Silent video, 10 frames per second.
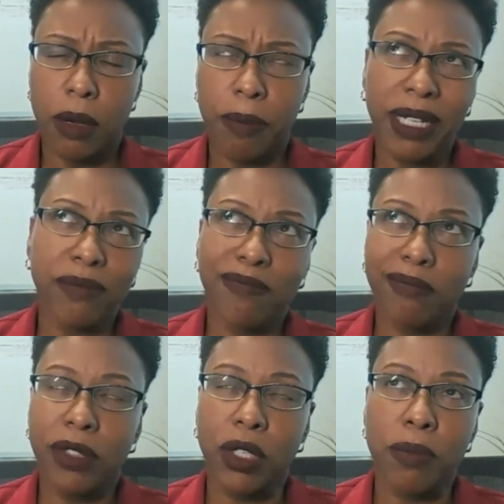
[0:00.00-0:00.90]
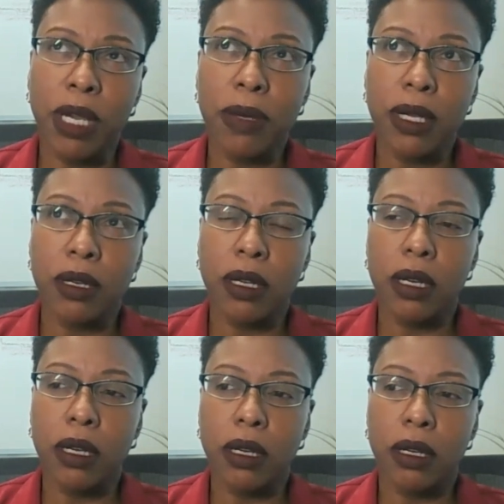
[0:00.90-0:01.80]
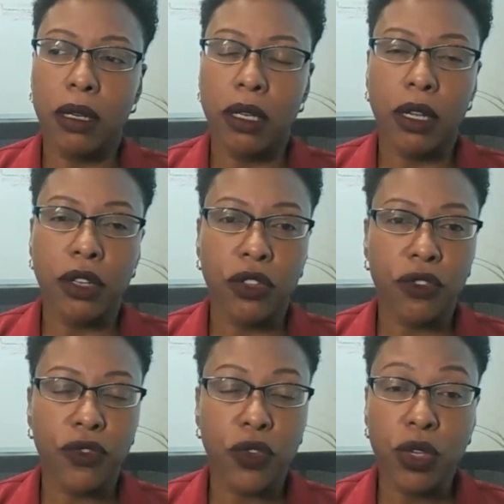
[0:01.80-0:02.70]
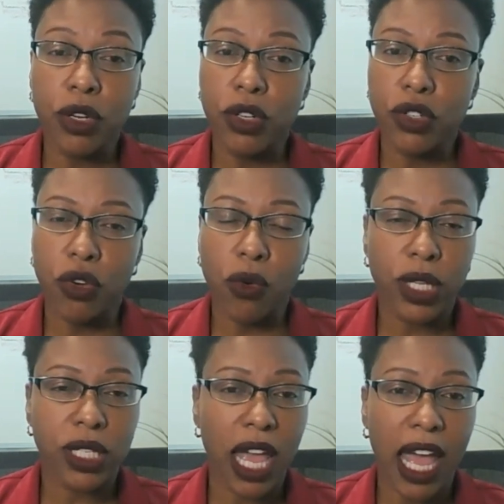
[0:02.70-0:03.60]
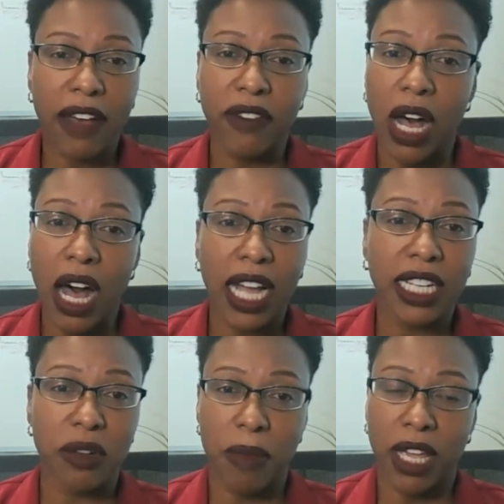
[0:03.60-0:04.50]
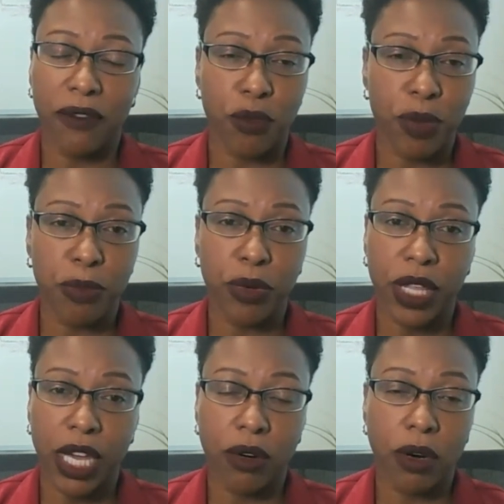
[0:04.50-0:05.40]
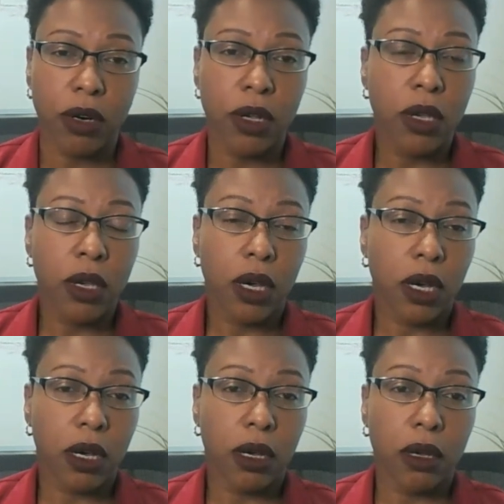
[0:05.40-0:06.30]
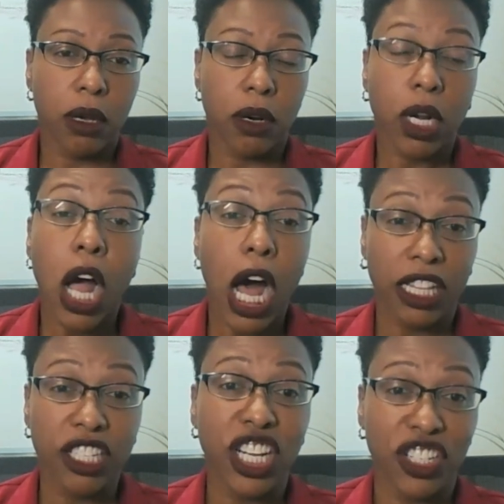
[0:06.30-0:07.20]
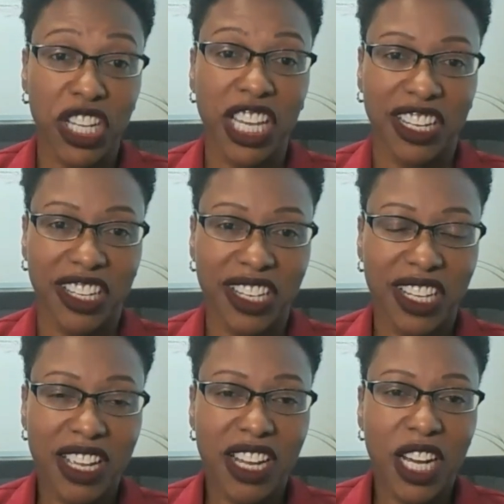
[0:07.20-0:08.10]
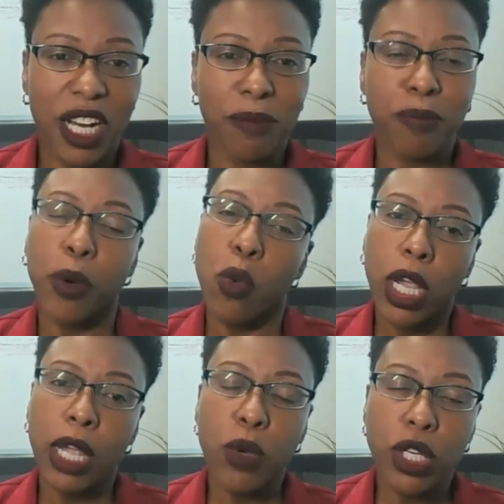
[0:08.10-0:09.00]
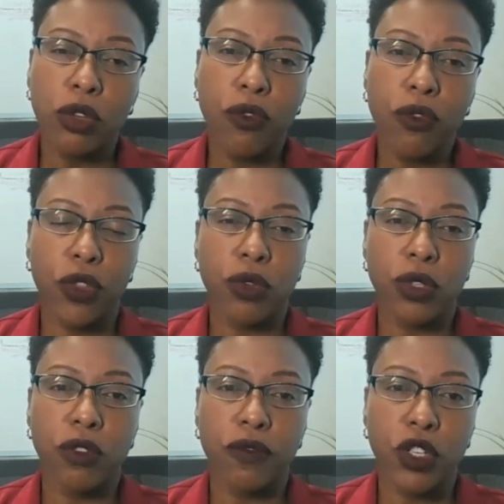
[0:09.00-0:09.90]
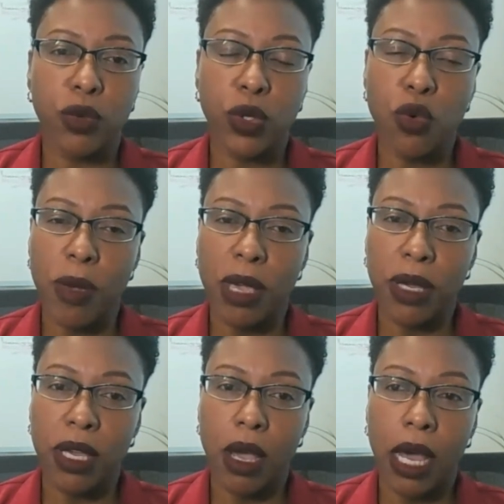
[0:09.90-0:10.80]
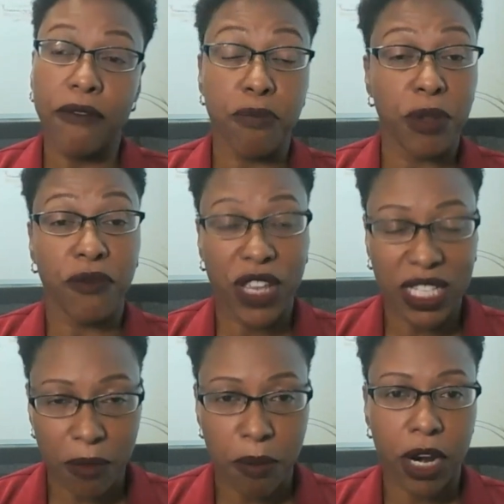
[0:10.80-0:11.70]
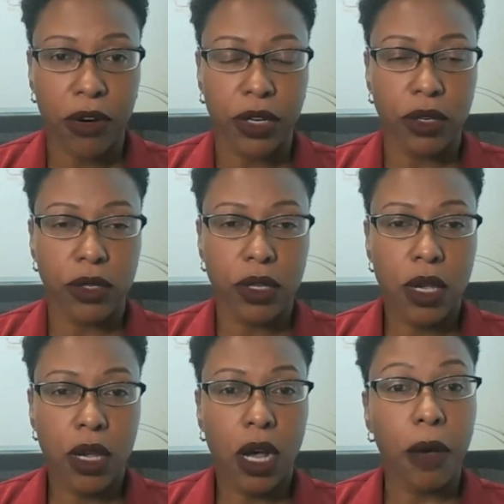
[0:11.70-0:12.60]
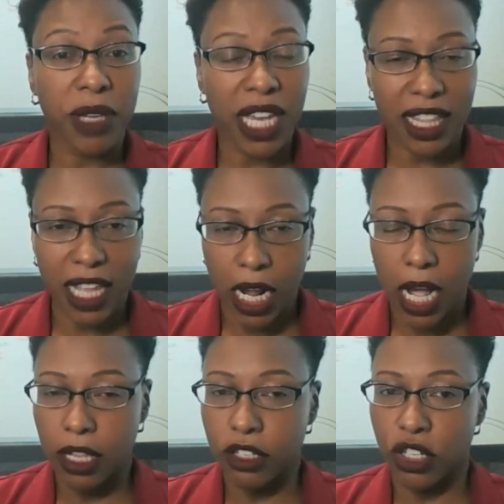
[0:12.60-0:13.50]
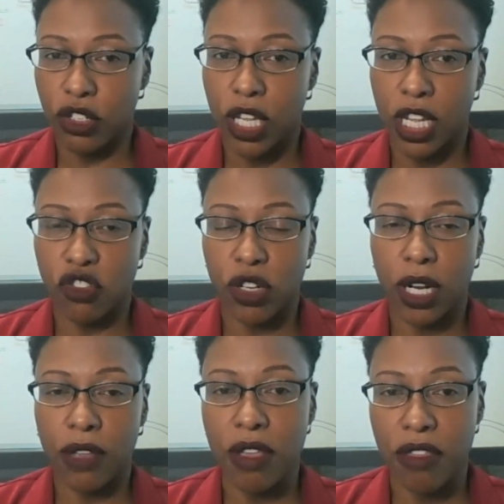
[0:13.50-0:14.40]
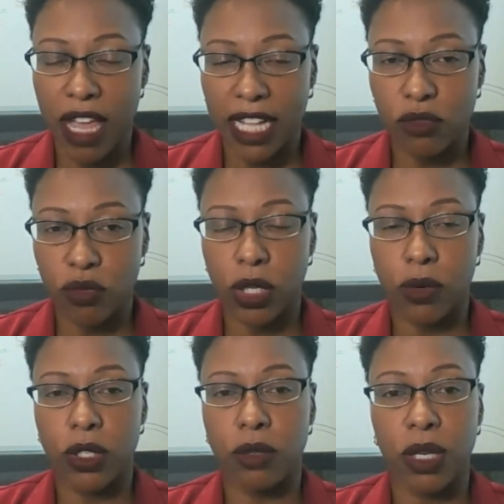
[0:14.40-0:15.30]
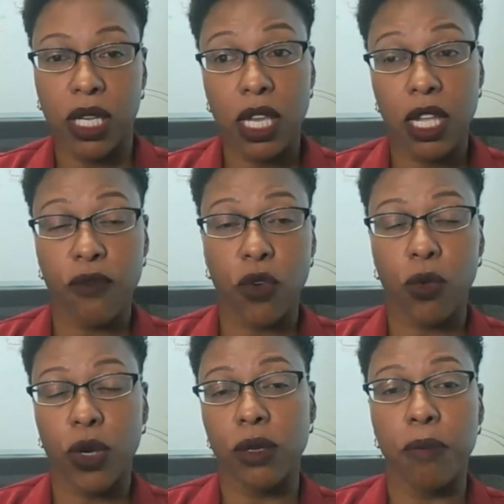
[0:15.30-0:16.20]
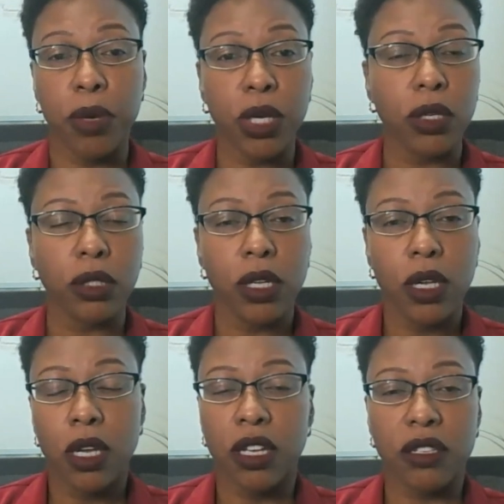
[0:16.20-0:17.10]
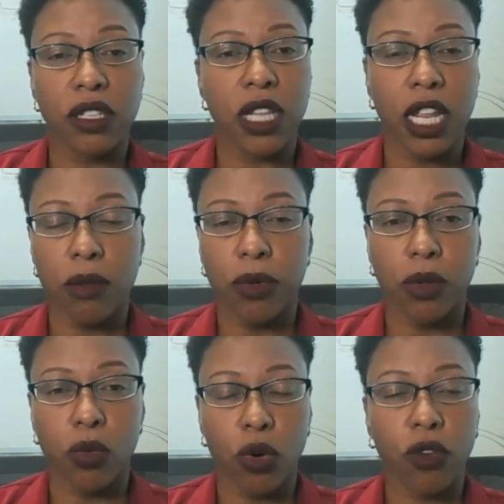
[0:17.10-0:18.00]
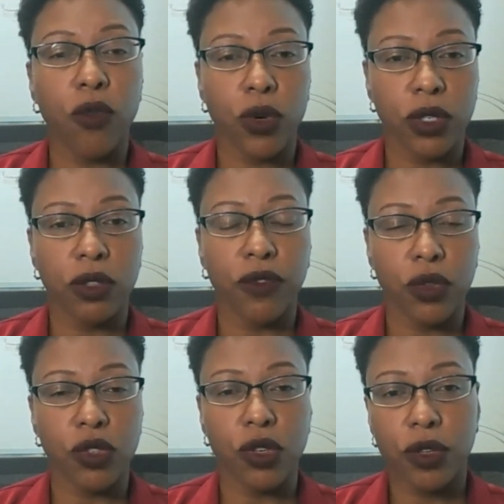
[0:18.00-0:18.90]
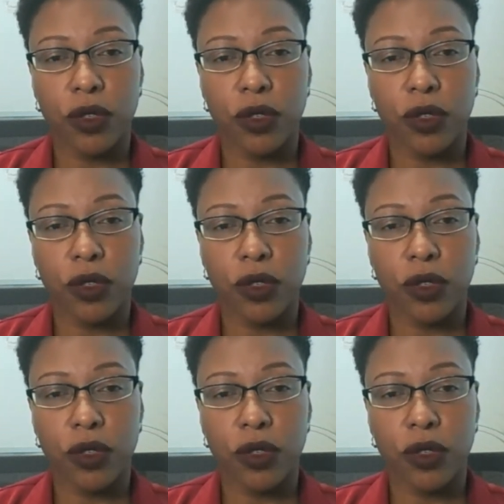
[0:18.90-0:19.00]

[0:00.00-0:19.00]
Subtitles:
by maybe in another few years, you're going to have a high demand for people that are college educated. But what can we do for those individuals who maybe have been facing barriers getting that college education? I think that's really going to be key if we're going to build a sustainable workforce in the future.